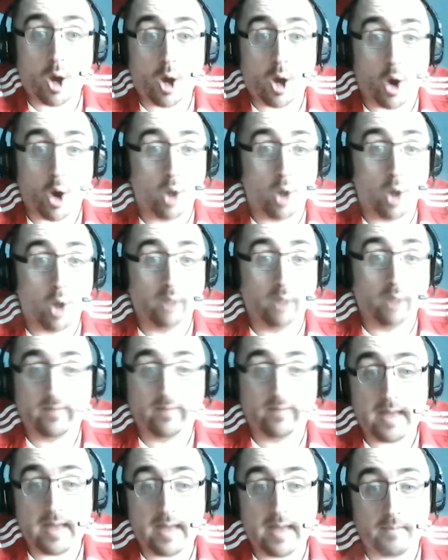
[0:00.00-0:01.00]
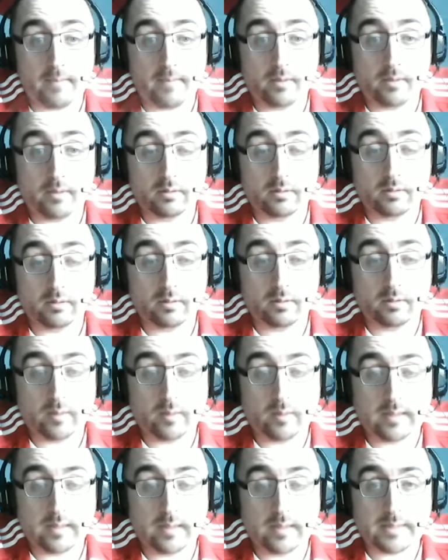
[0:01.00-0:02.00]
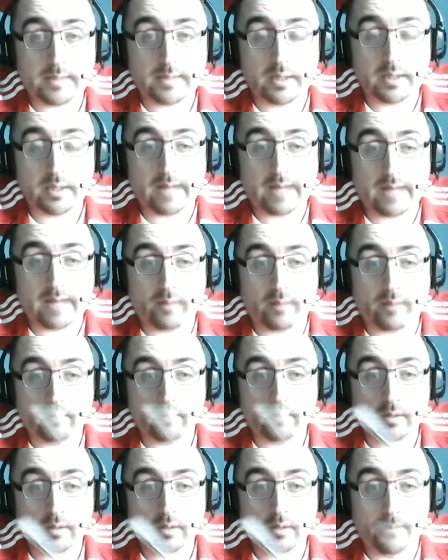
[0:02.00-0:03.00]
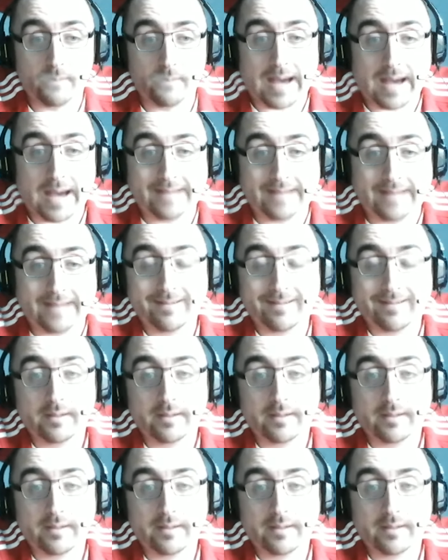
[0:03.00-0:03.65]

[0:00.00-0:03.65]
all of them, with the exception of Neville, combined.